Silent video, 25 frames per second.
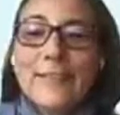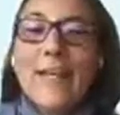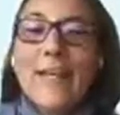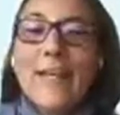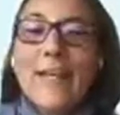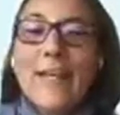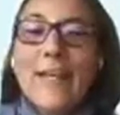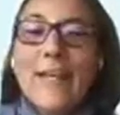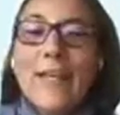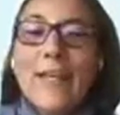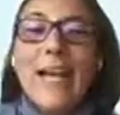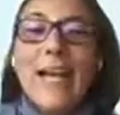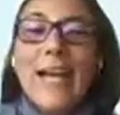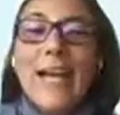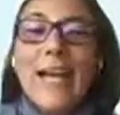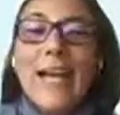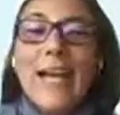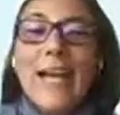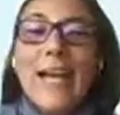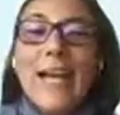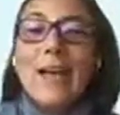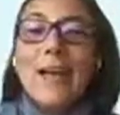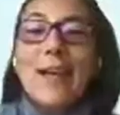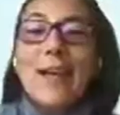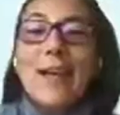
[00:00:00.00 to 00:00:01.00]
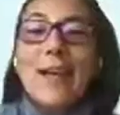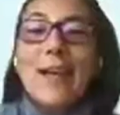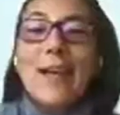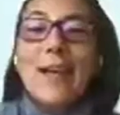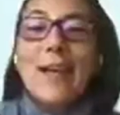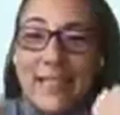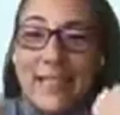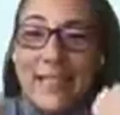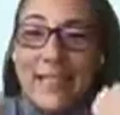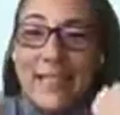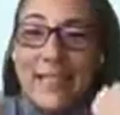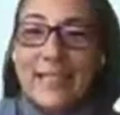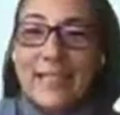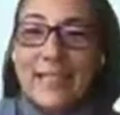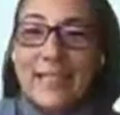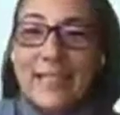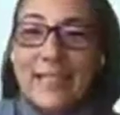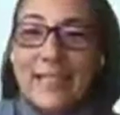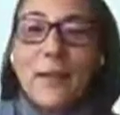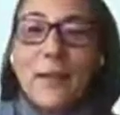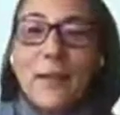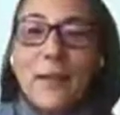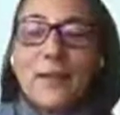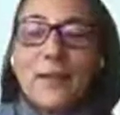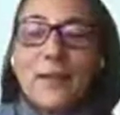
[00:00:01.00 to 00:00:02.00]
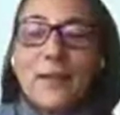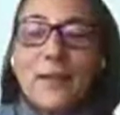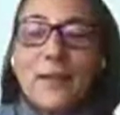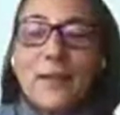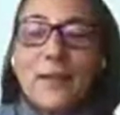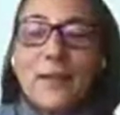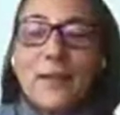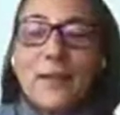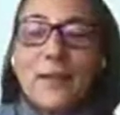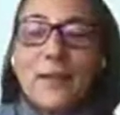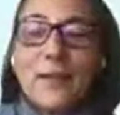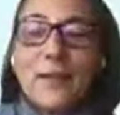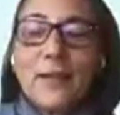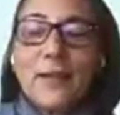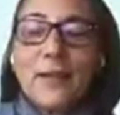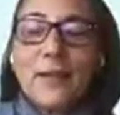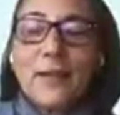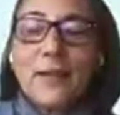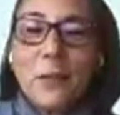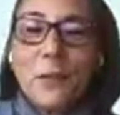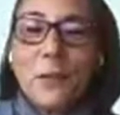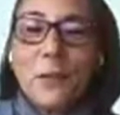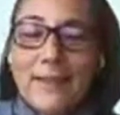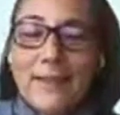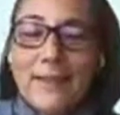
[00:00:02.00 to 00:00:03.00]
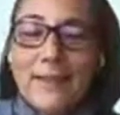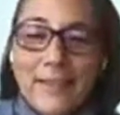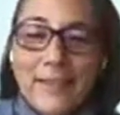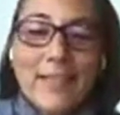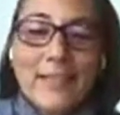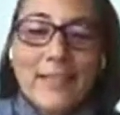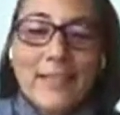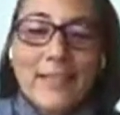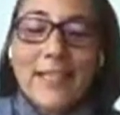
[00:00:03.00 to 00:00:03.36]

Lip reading: So they start by writing